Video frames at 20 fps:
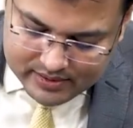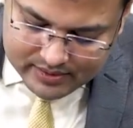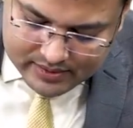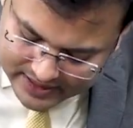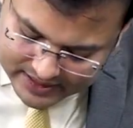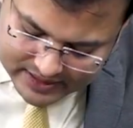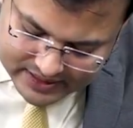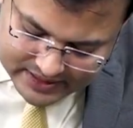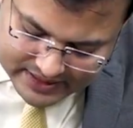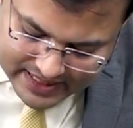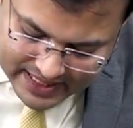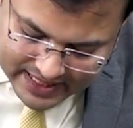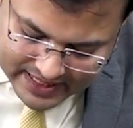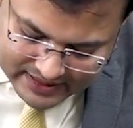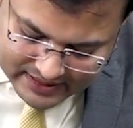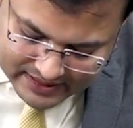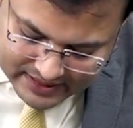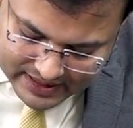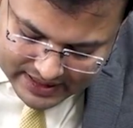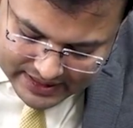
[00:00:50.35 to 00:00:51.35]
It is
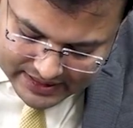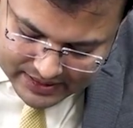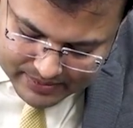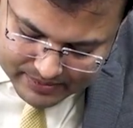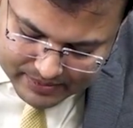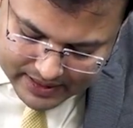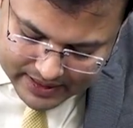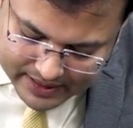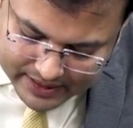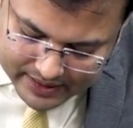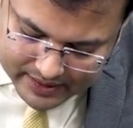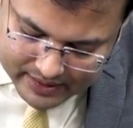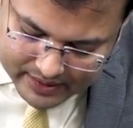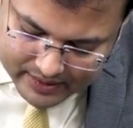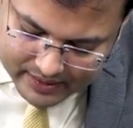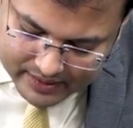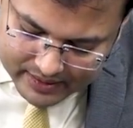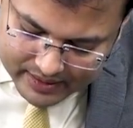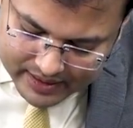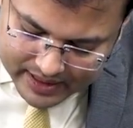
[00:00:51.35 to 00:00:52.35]
characterized by
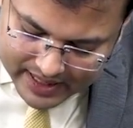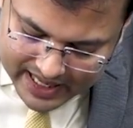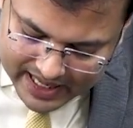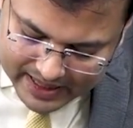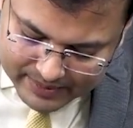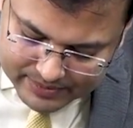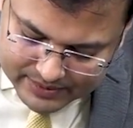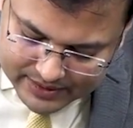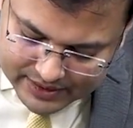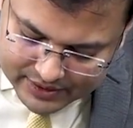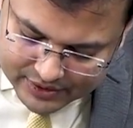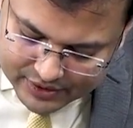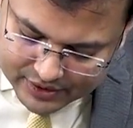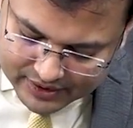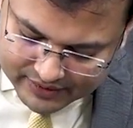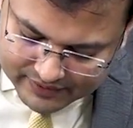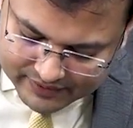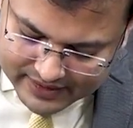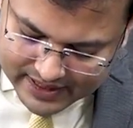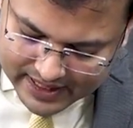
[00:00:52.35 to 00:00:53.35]
absence
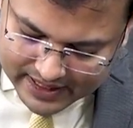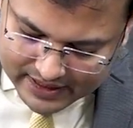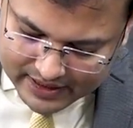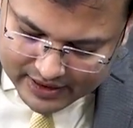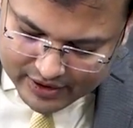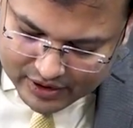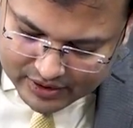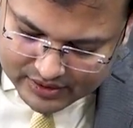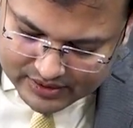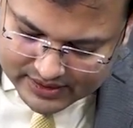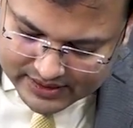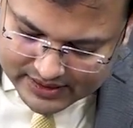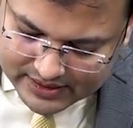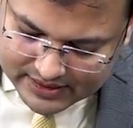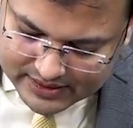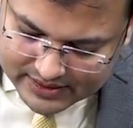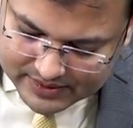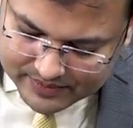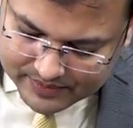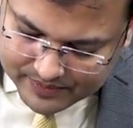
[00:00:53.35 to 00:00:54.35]
of ganglion
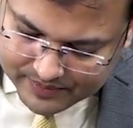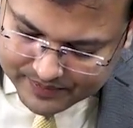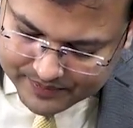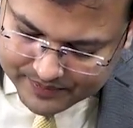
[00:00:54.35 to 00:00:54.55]
cells.